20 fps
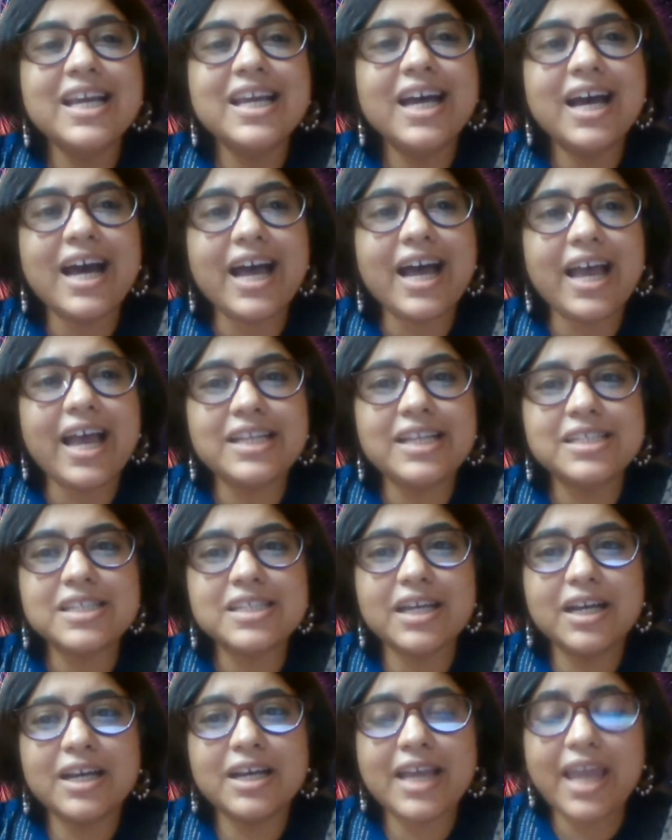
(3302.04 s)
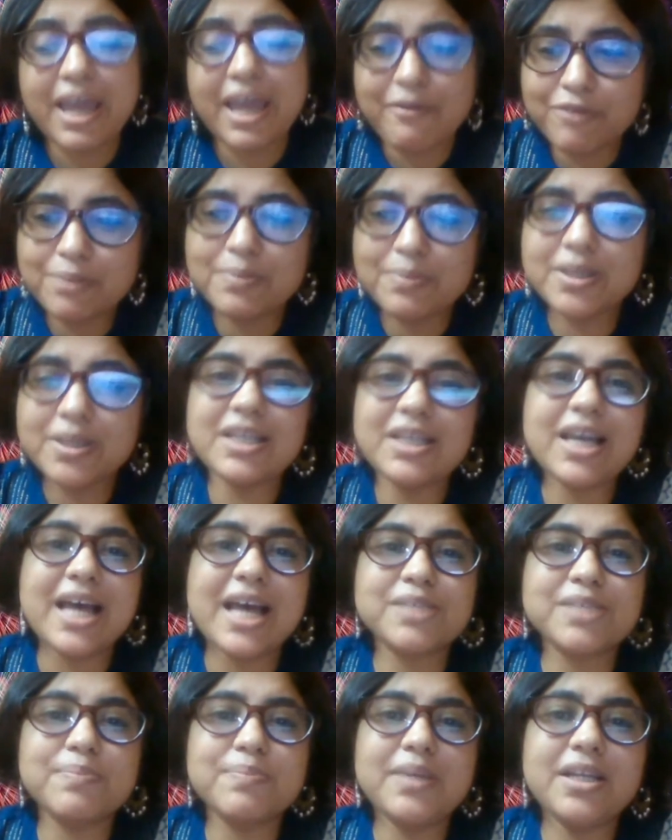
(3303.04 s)
And everybody
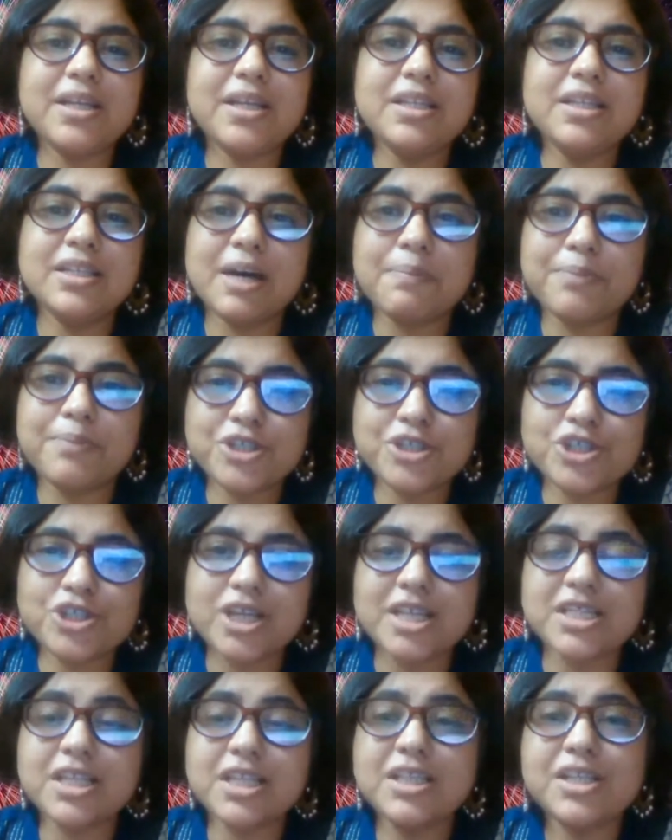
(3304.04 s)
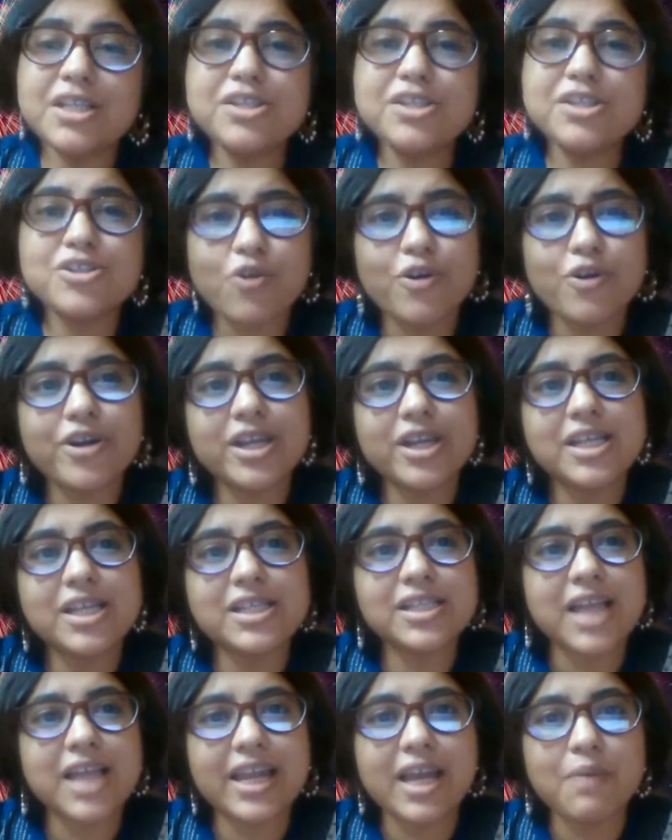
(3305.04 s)
has been appreciating these stories.
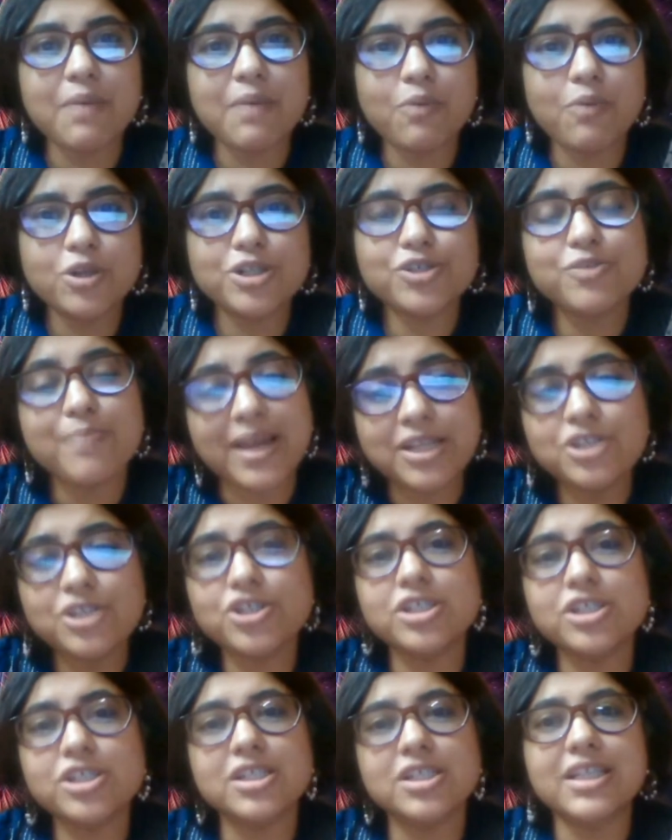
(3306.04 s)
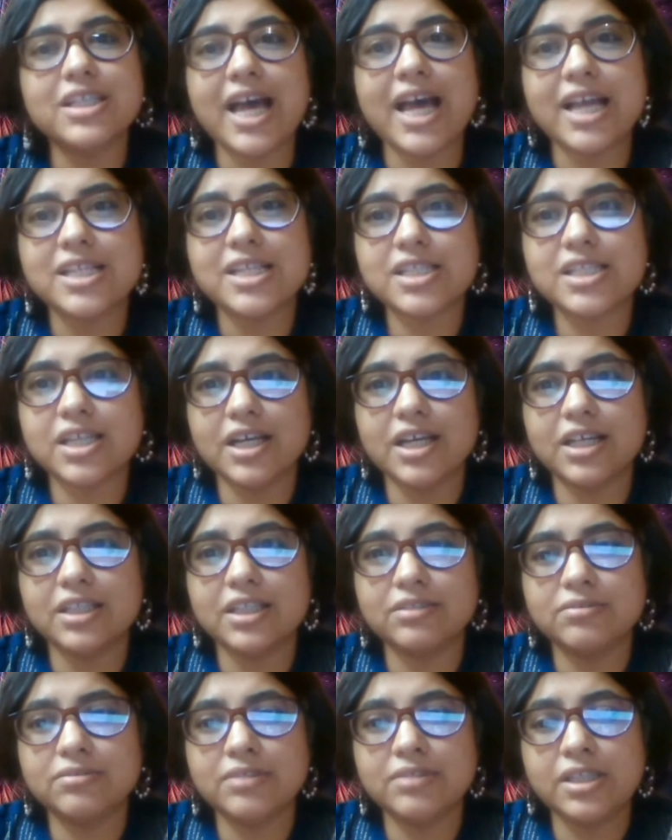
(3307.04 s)
And I wanted to mention that
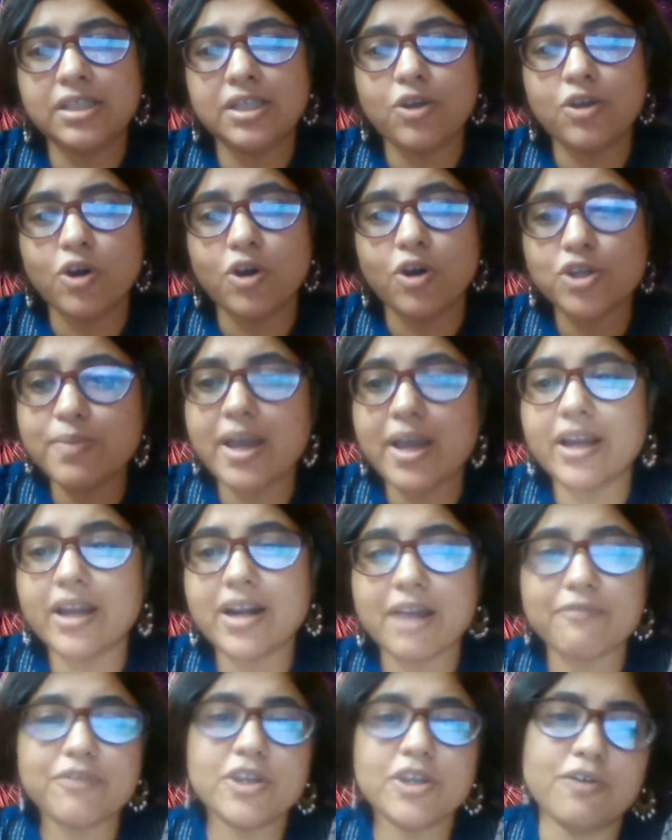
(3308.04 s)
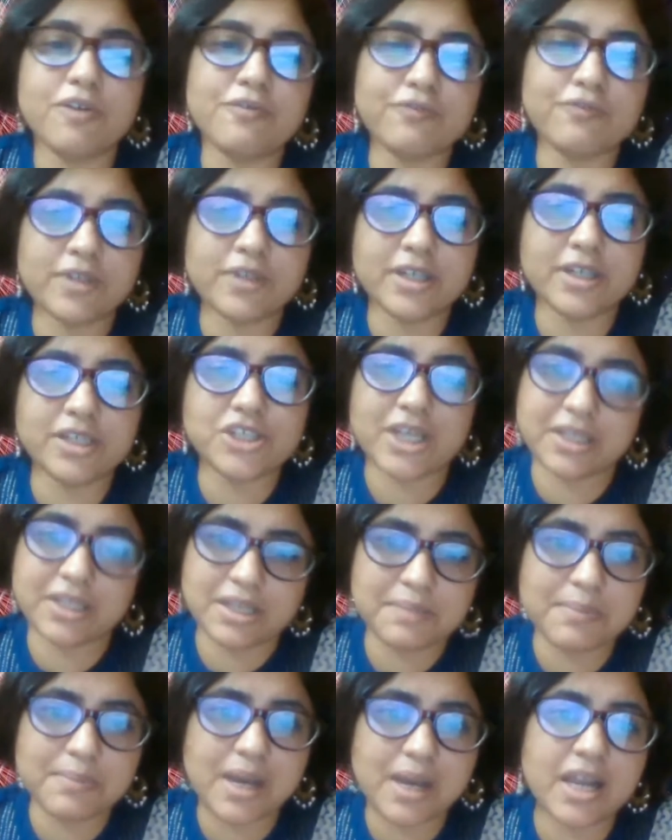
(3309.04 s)
the autobiography of
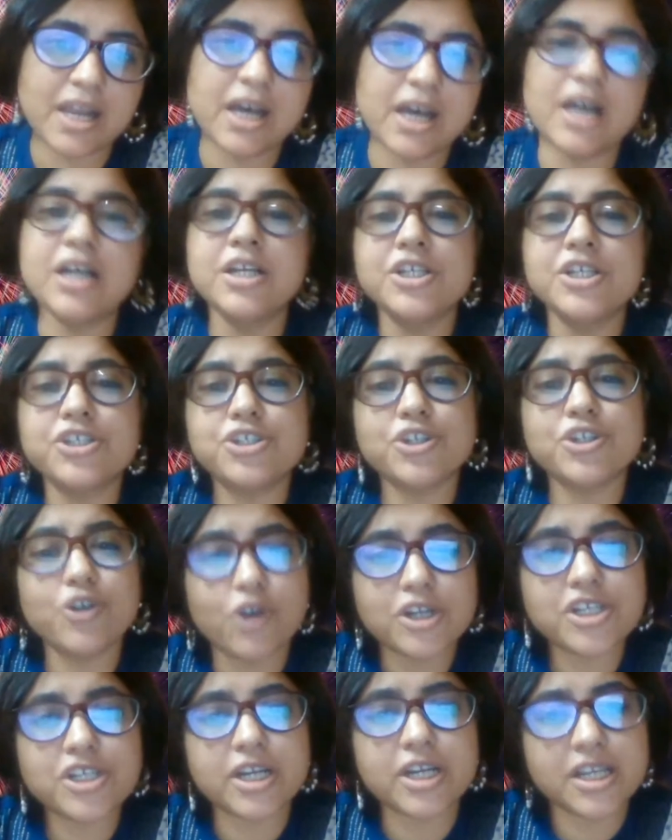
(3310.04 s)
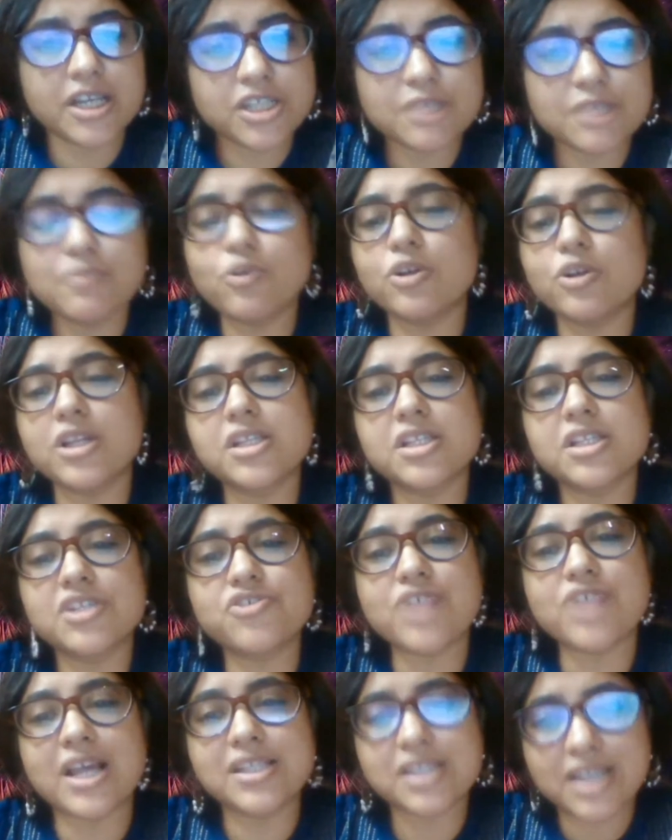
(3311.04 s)
Jatin Bala, Shikor Cheraji Board, is in
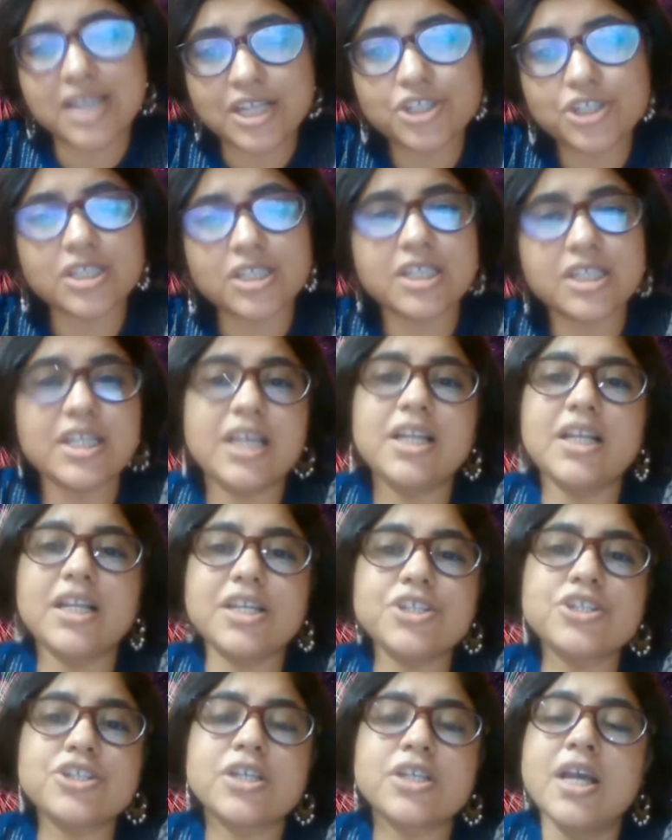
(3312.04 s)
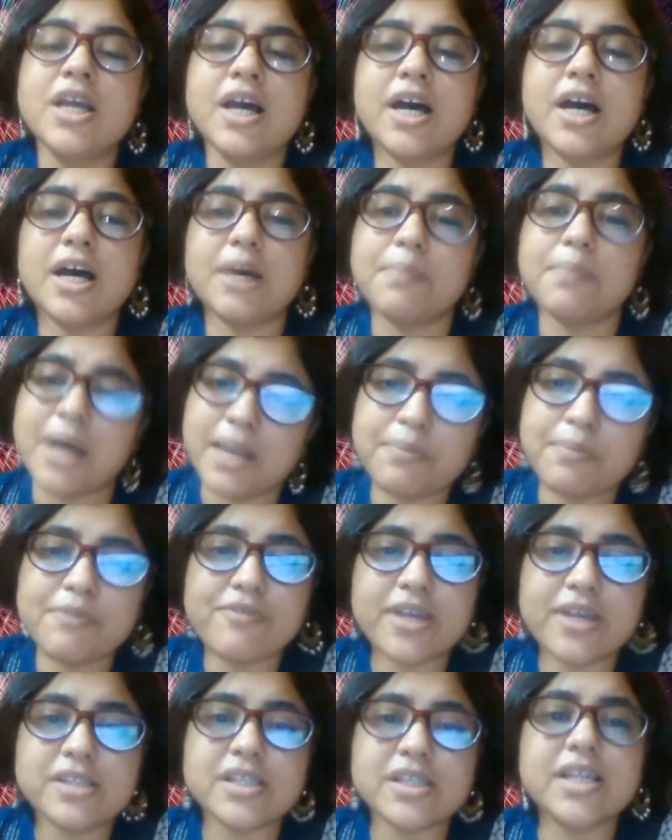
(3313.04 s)
translation in English by
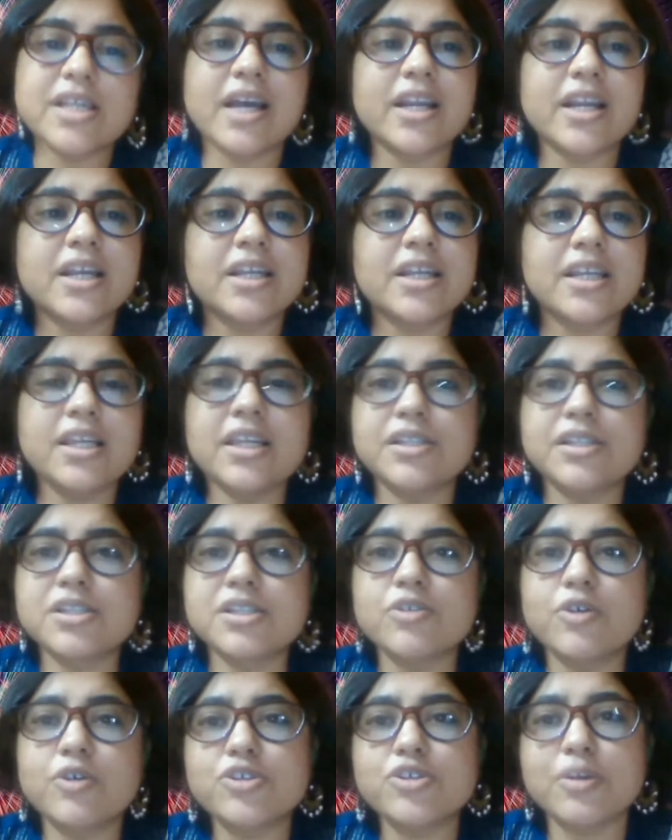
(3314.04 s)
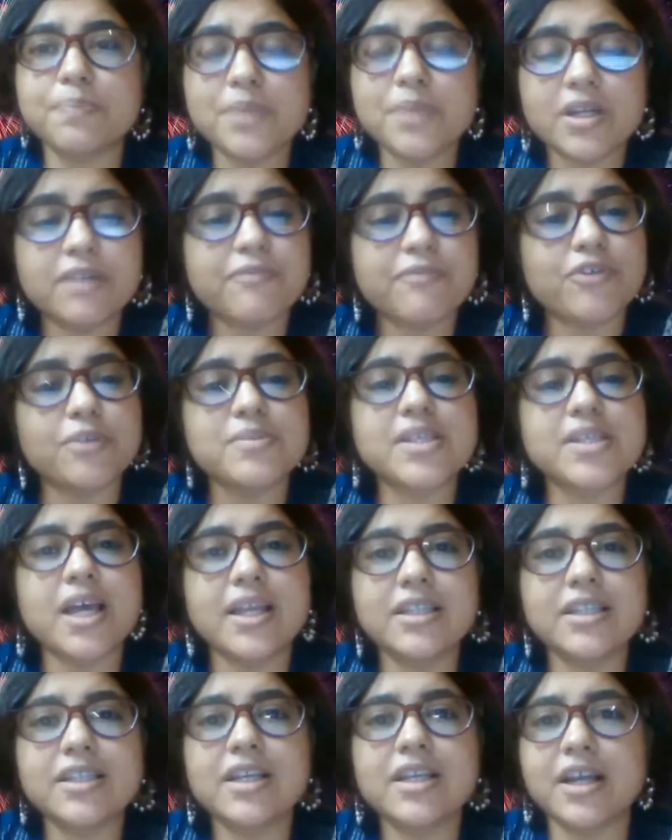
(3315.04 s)
Professor Sarangi. It's going to appear from
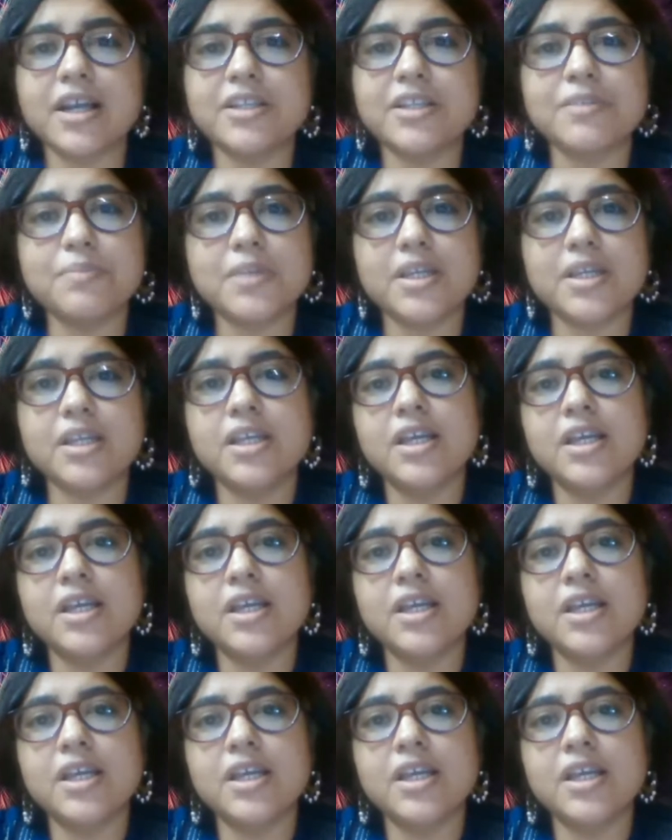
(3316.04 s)
Sahitya Akademi,